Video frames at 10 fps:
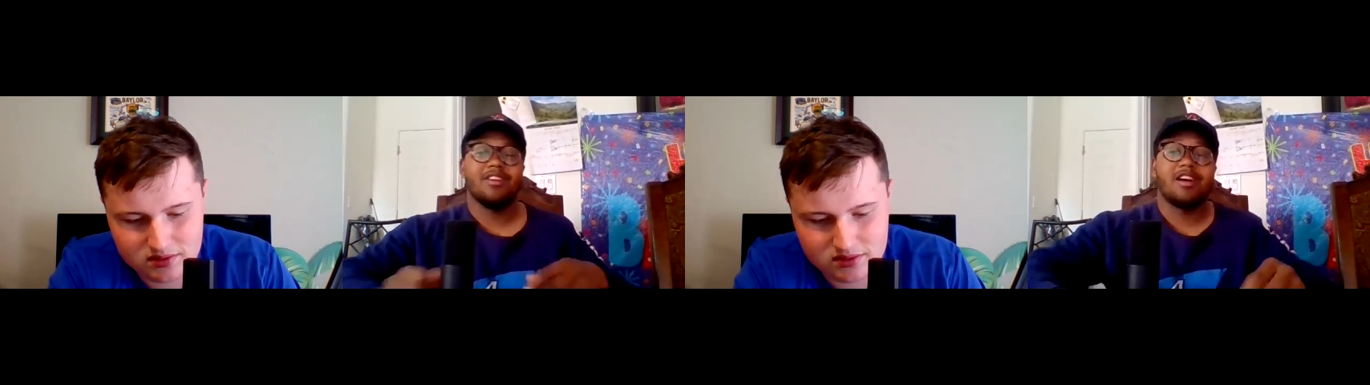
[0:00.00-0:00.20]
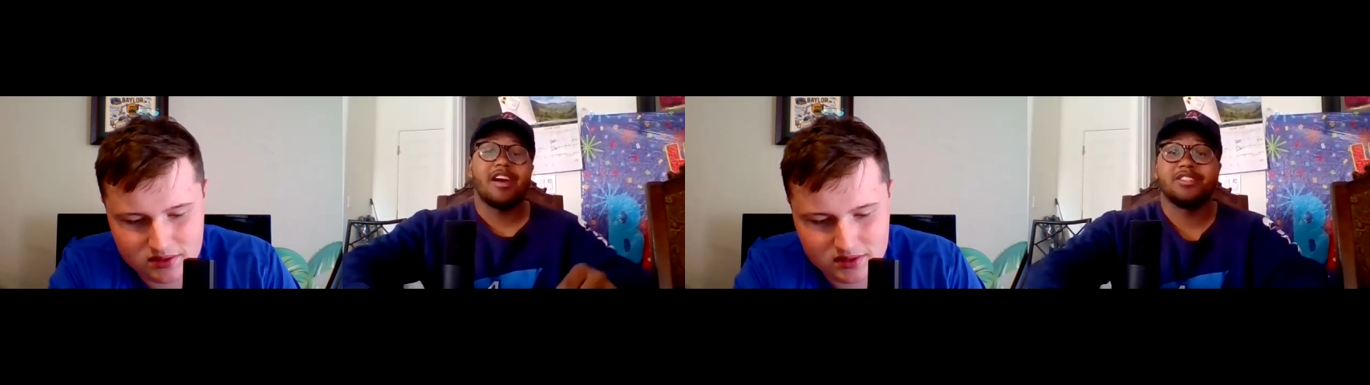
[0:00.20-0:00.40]

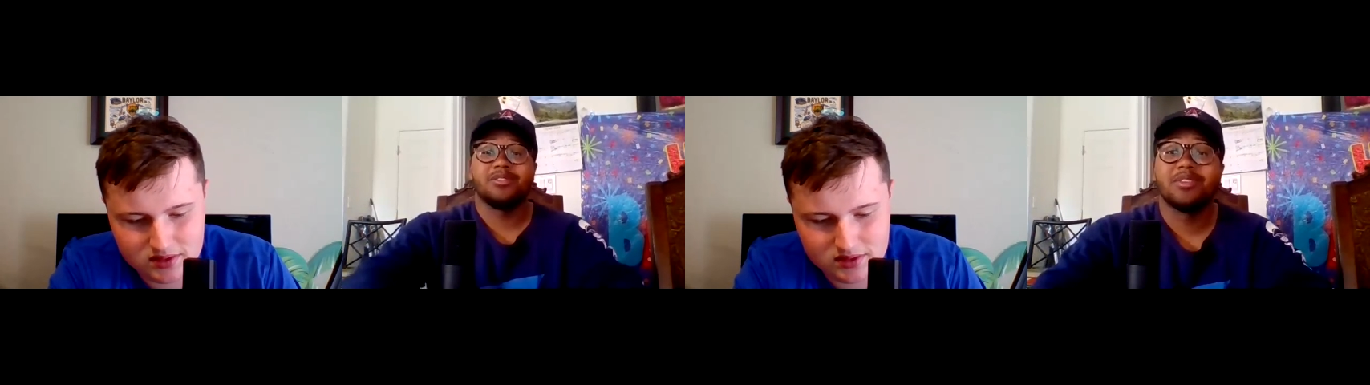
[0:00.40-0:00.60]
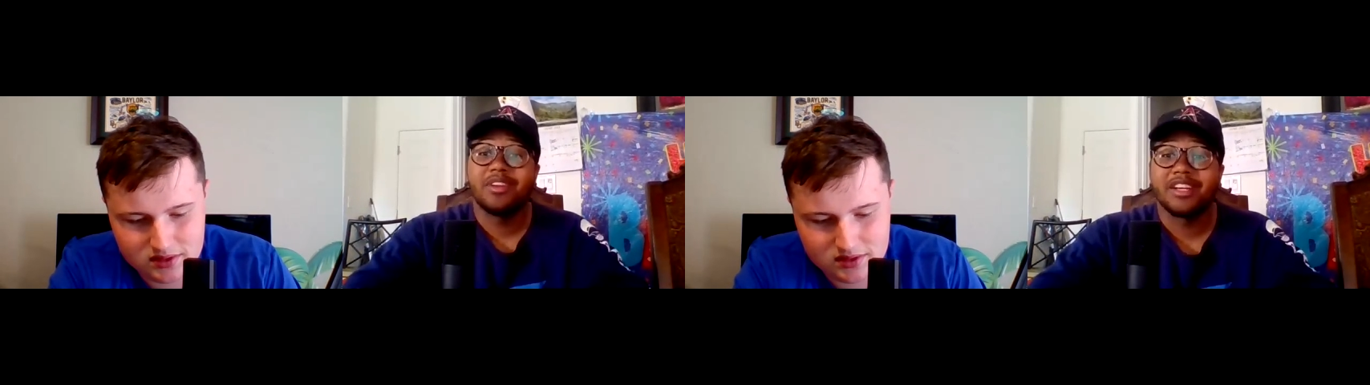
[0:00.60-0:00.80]
Speaker 1: All right. So
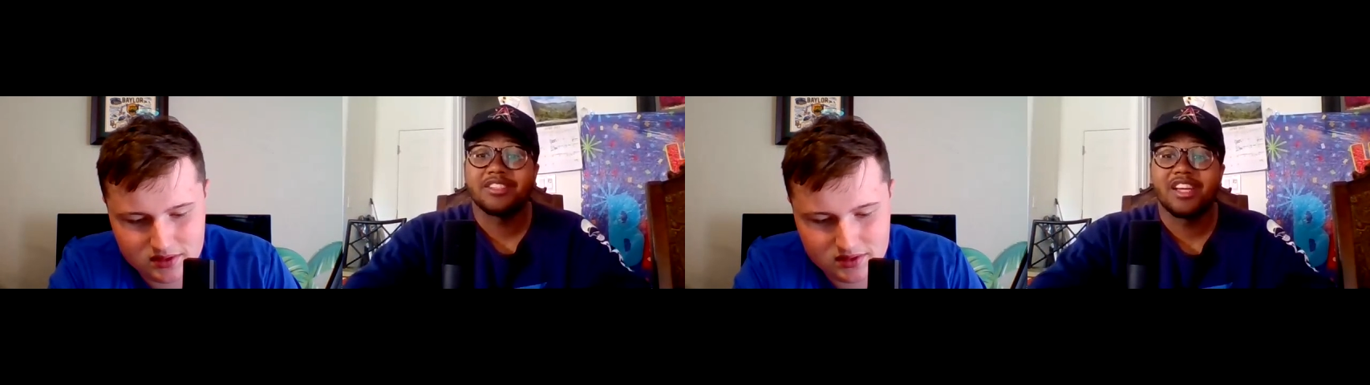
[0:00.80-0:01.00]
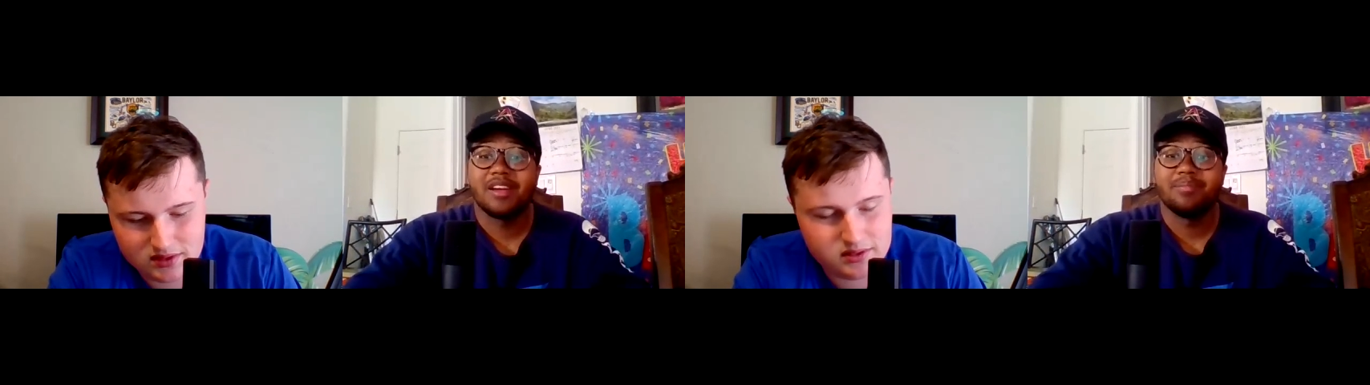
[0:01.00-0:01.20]
until
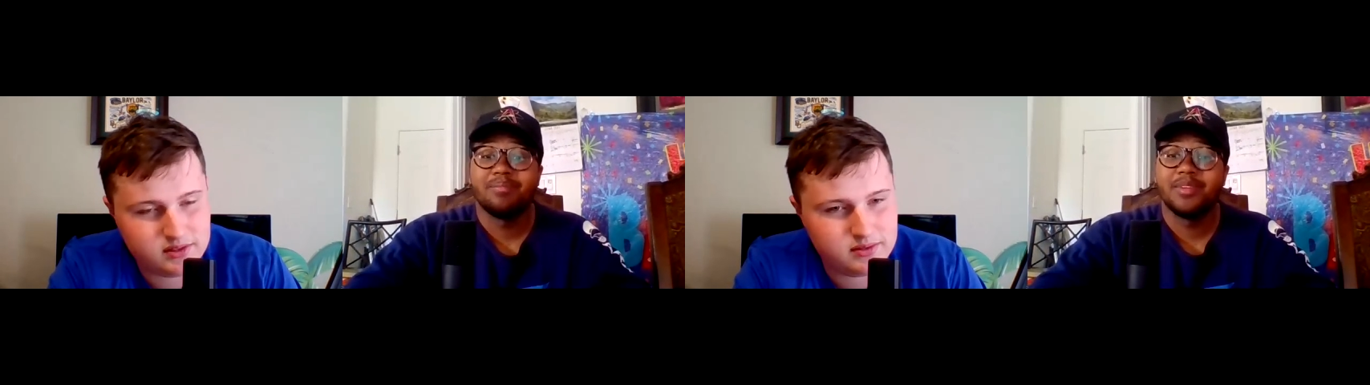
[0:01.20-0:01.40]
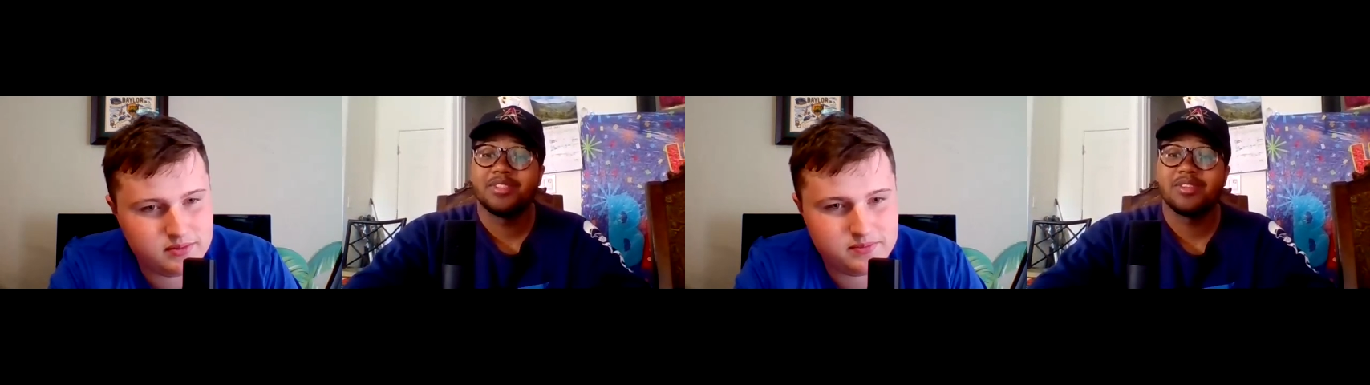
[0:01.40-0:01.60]
next time,
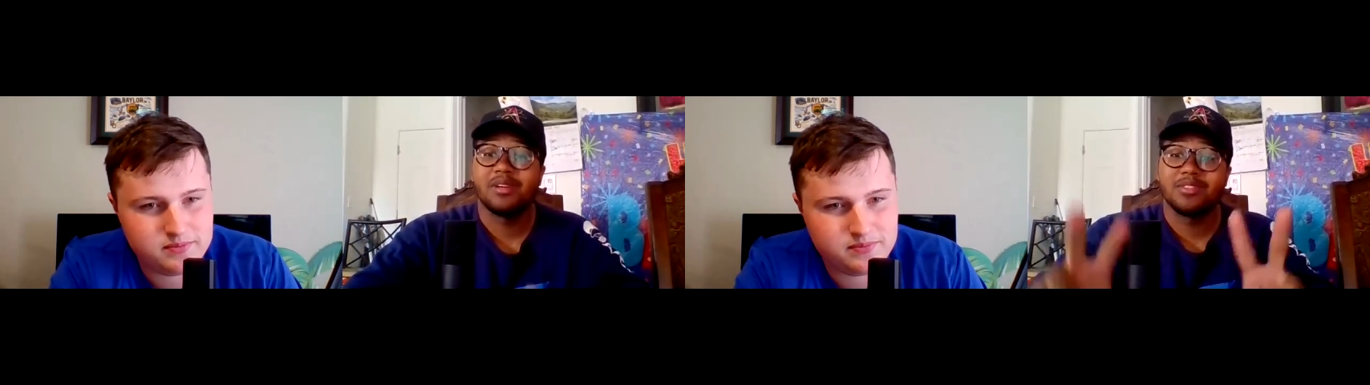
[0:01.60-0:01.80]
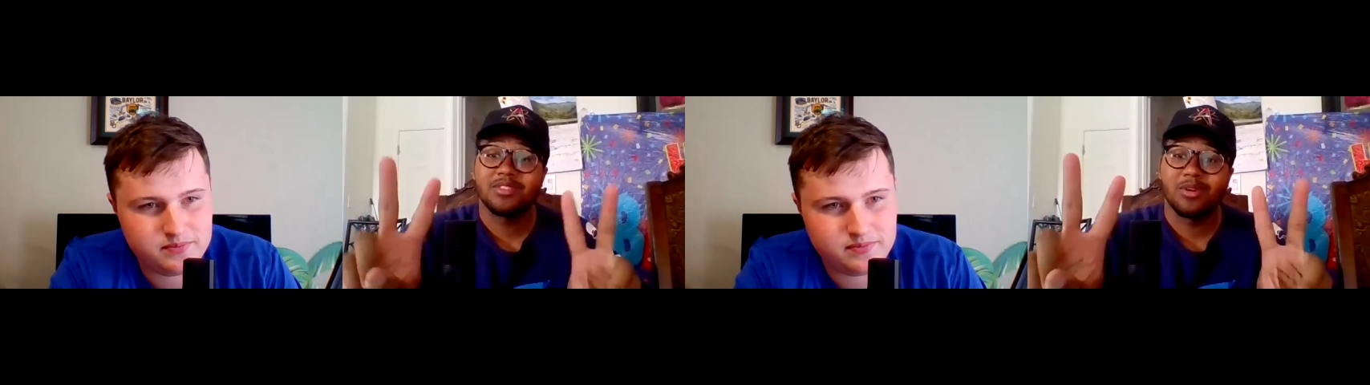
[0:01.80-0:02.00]
peace,
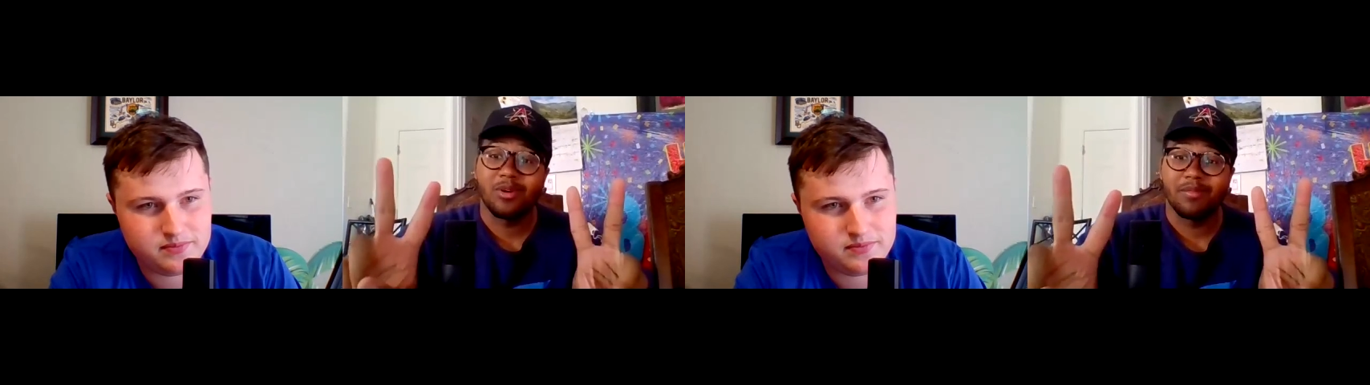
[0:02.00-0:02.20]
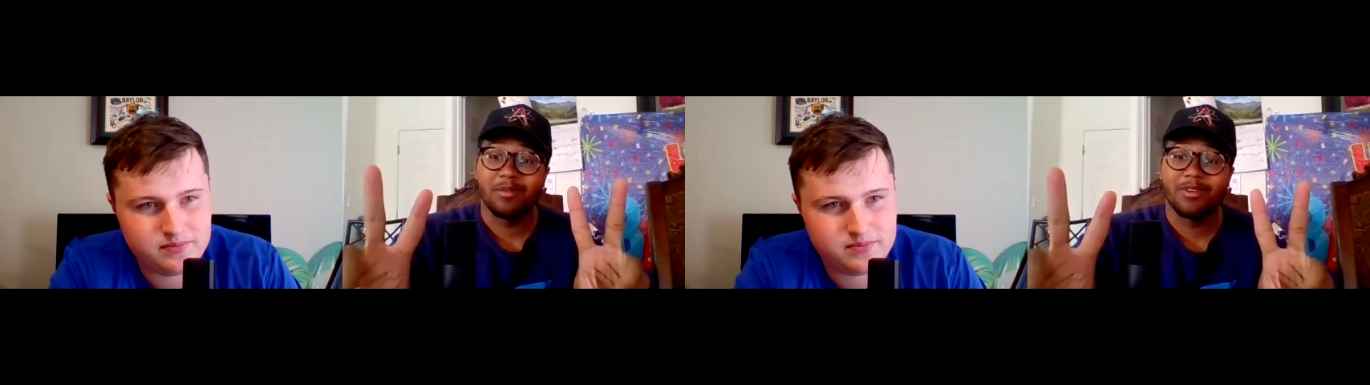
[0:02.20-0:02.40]
love, and
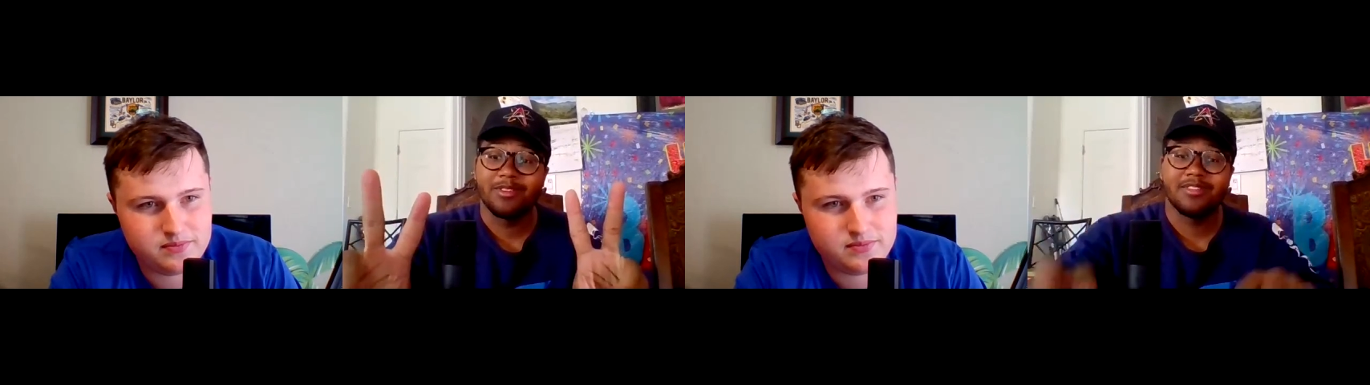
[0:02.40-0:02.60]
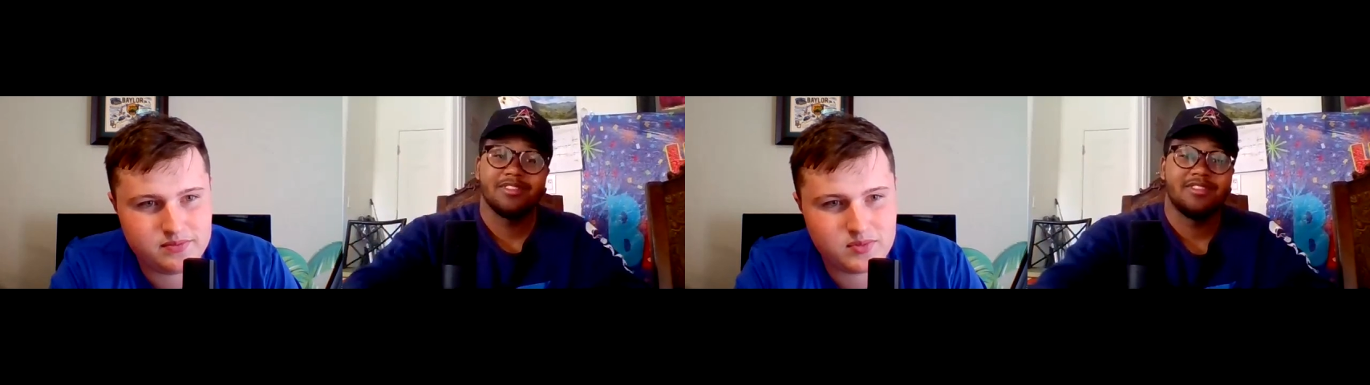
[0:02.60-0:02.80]
soul,
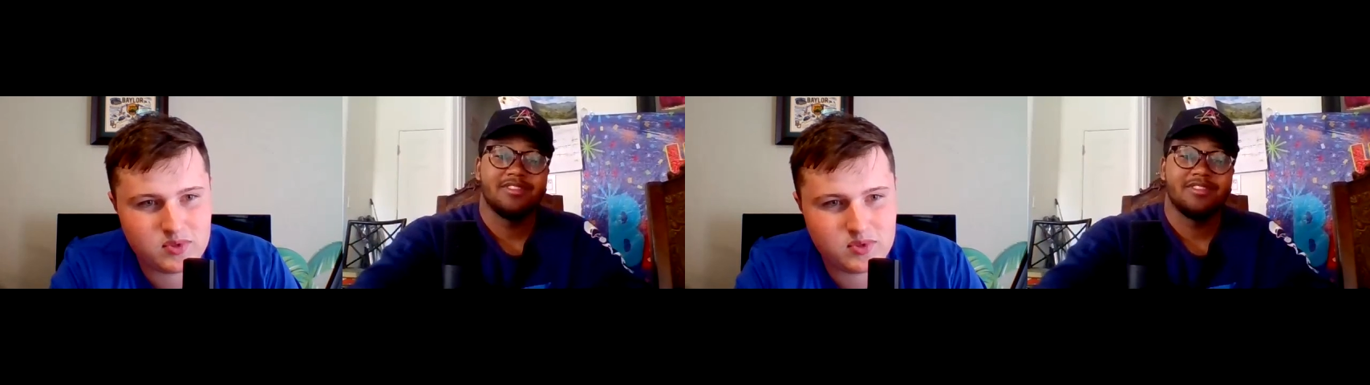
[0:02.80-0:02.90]
everyone.